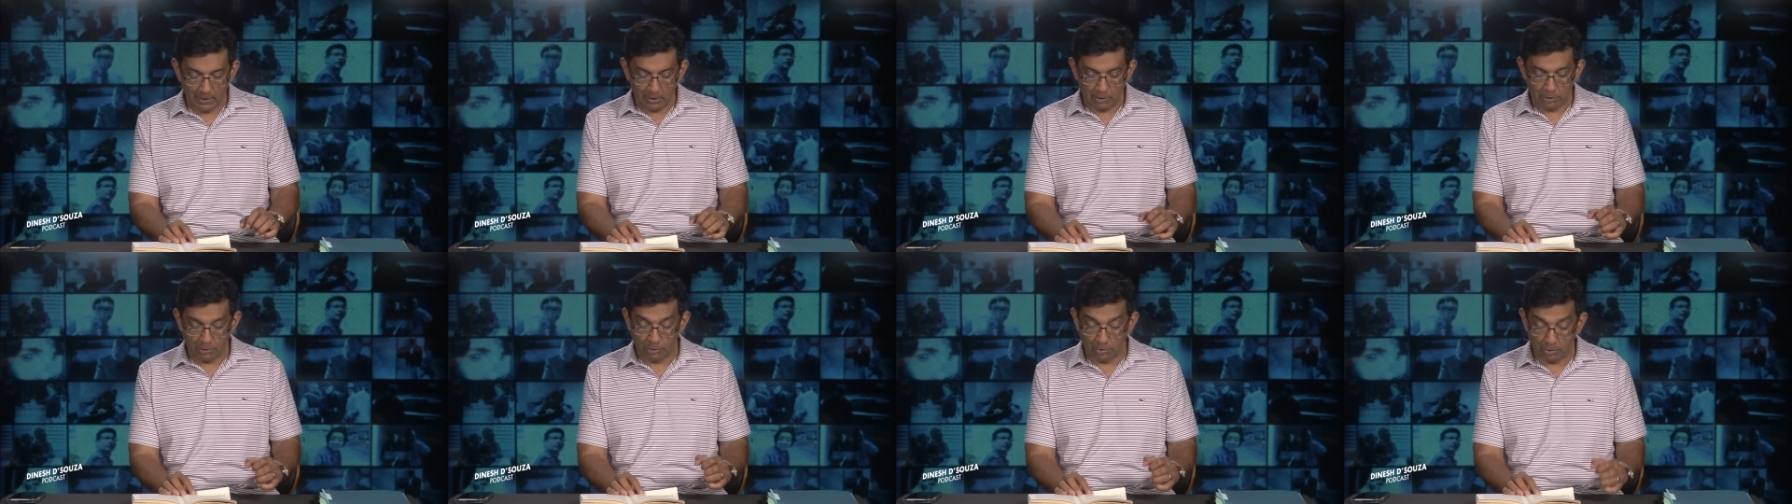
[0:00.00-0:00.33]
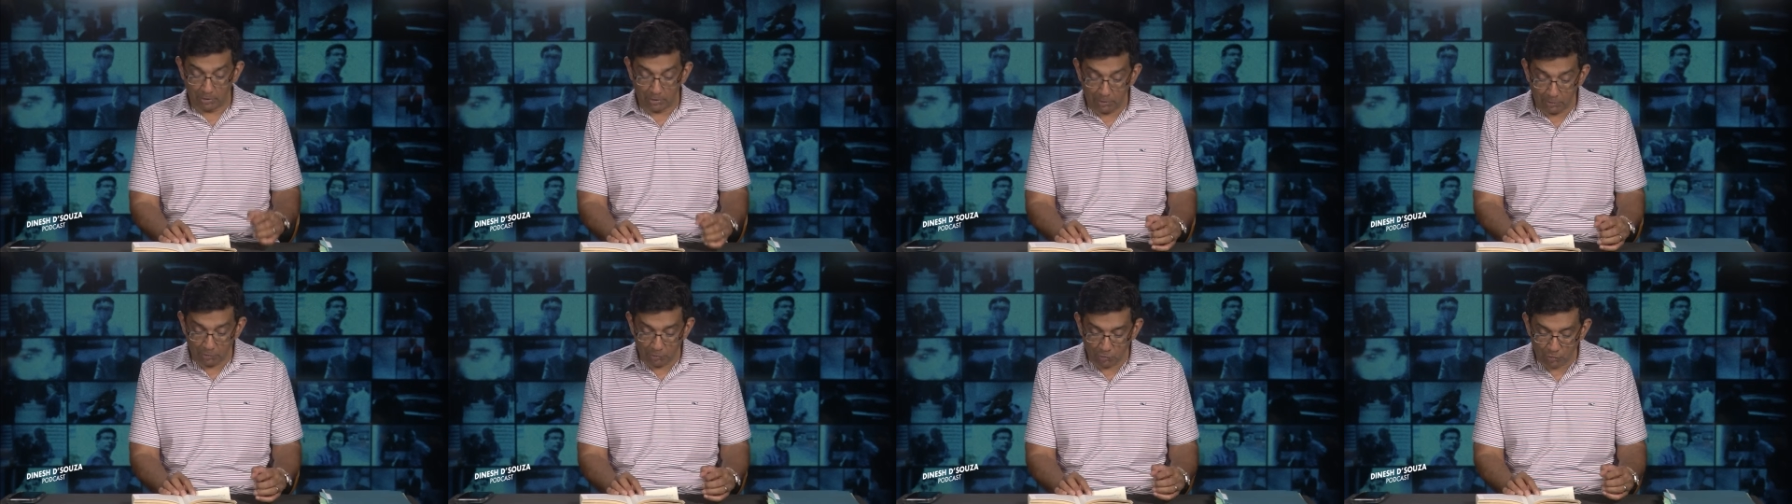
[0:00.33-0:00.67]

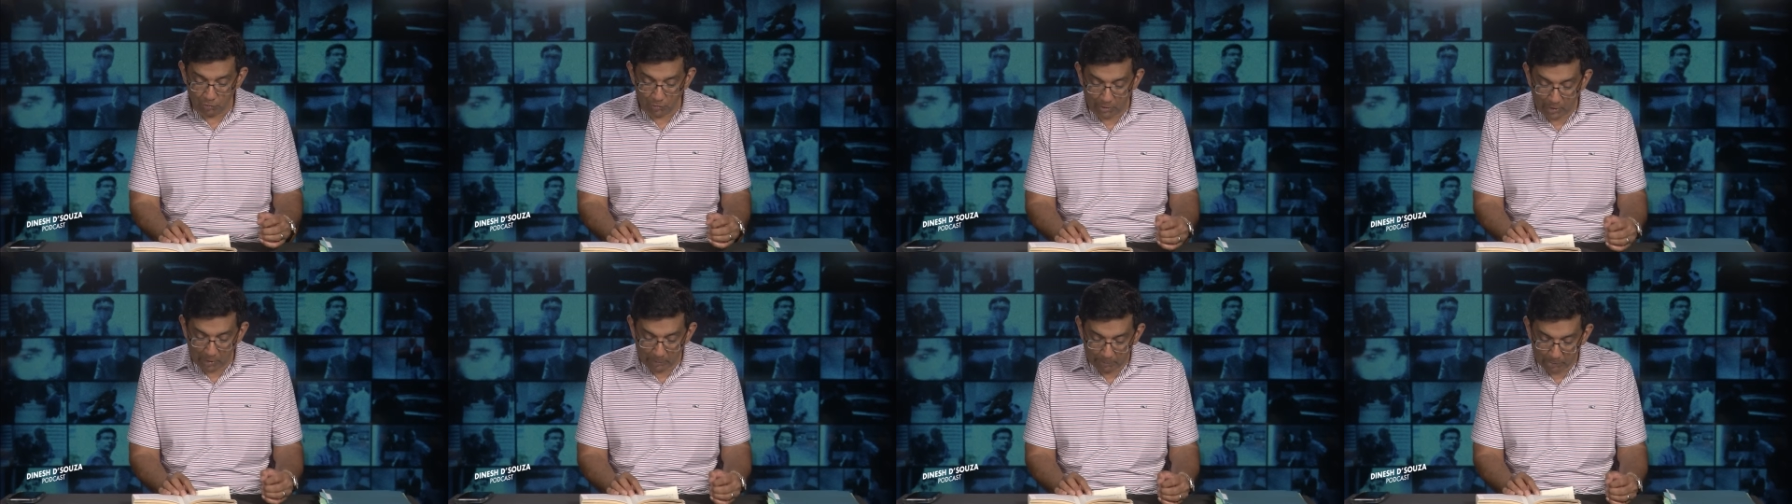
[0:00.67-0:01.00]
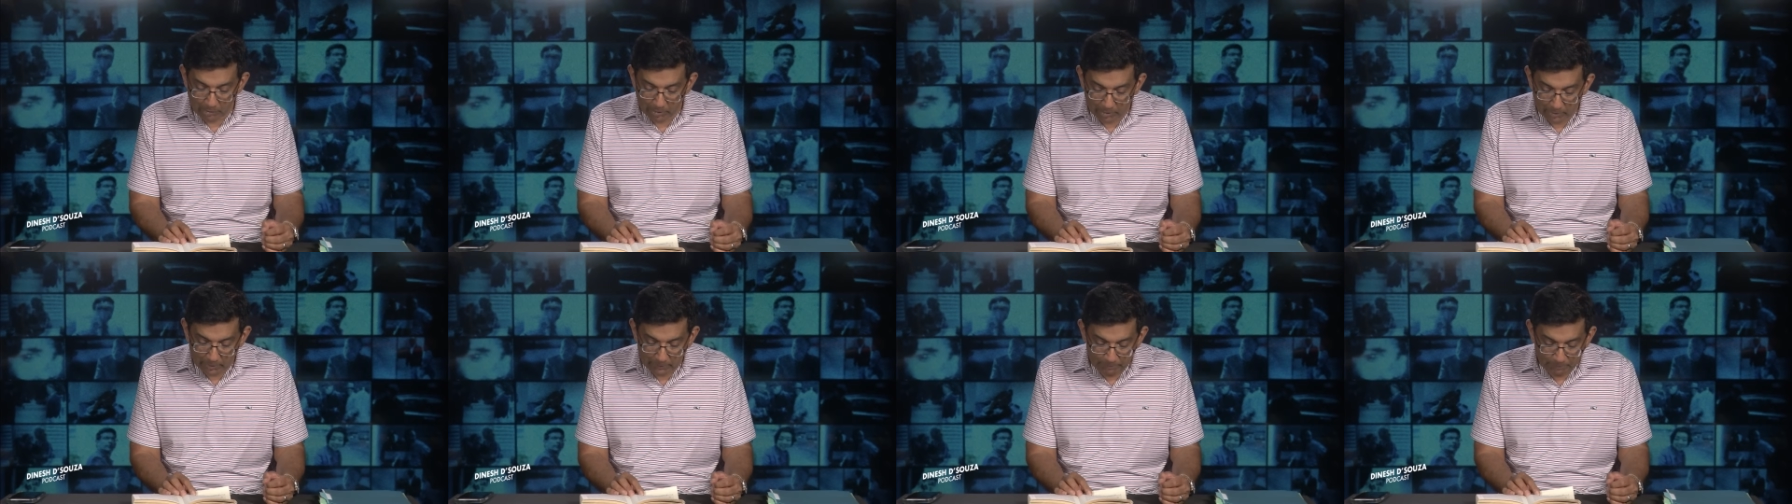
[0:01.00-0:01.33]
turned
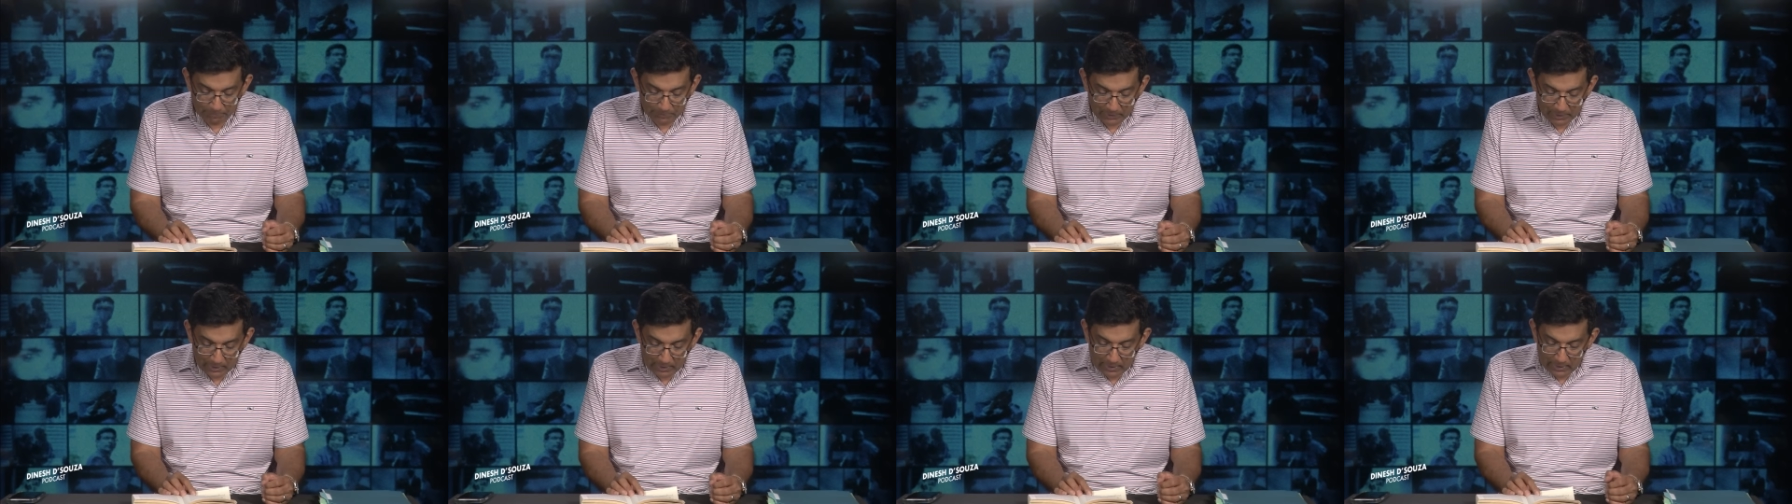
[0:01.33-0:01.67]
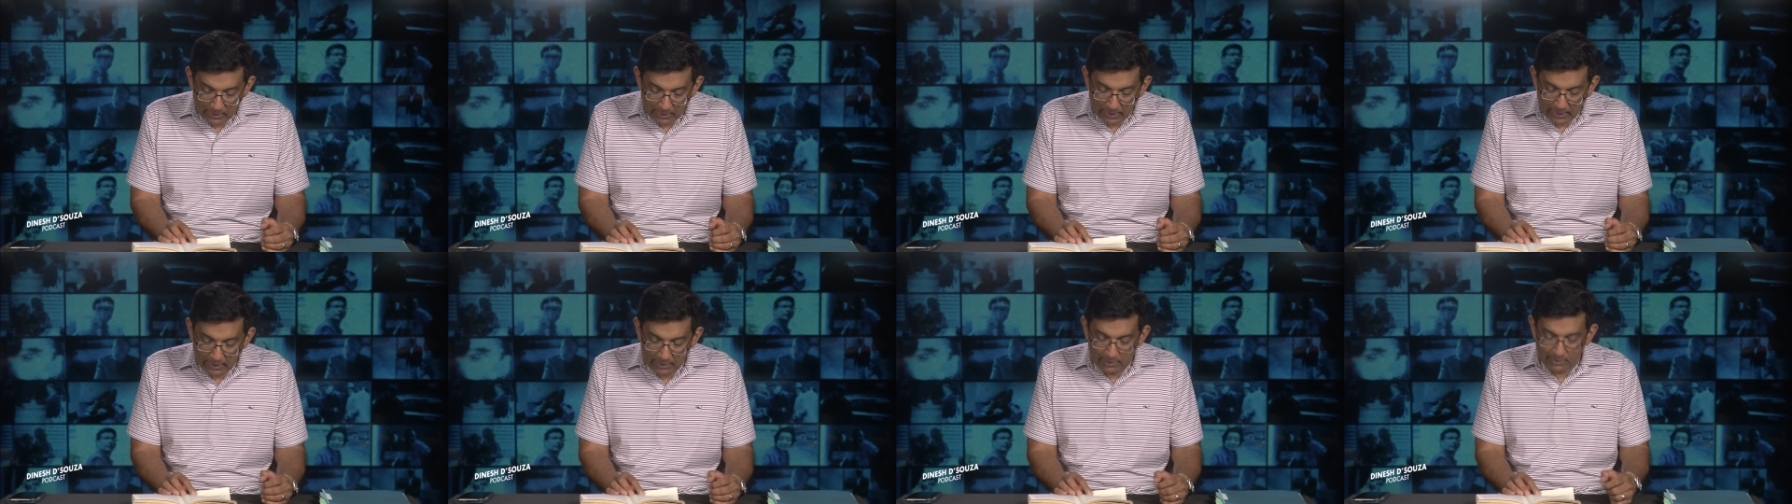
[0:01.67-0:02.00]
stubborn
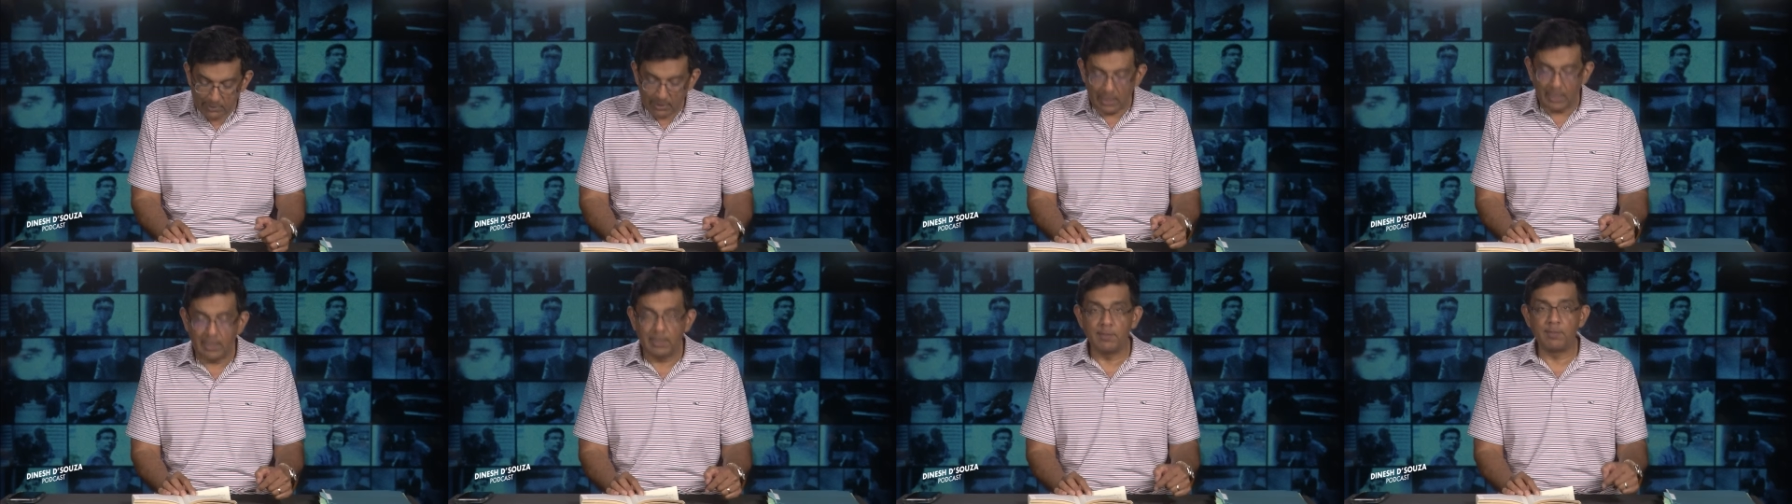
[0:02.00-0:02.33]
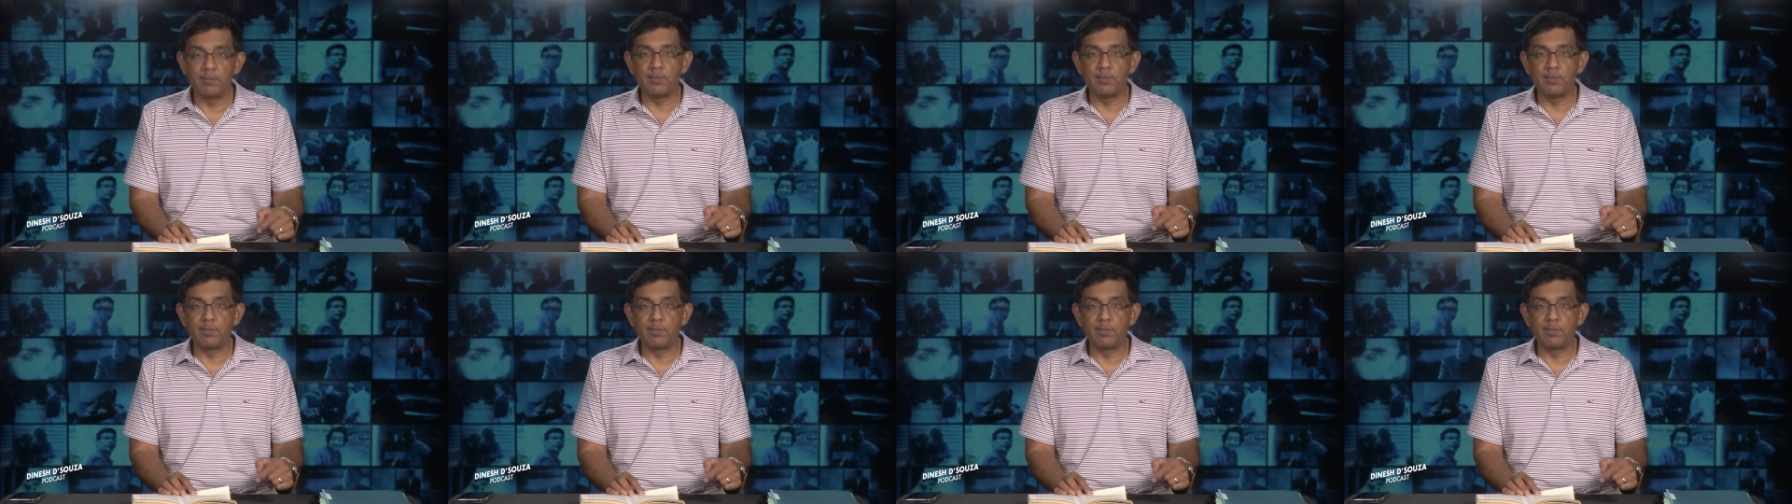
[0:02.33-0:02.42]
and died